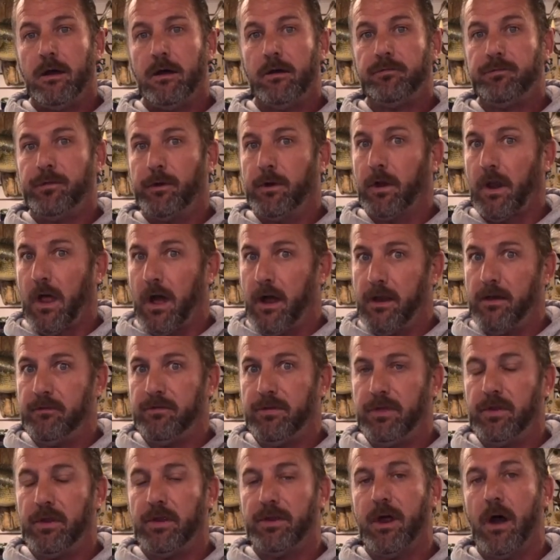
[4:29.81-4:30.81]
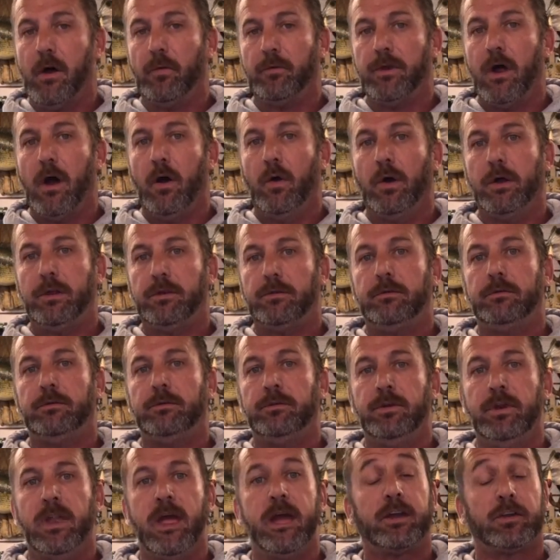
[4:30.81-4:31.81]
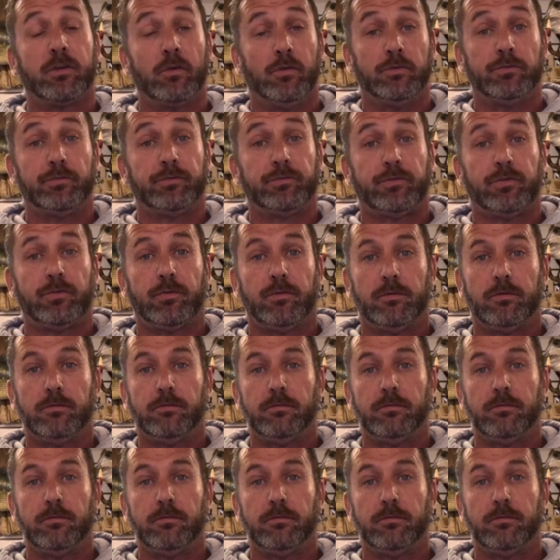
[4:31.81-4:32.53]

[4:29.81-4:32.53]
For a lot of you that don't know it, Nichols,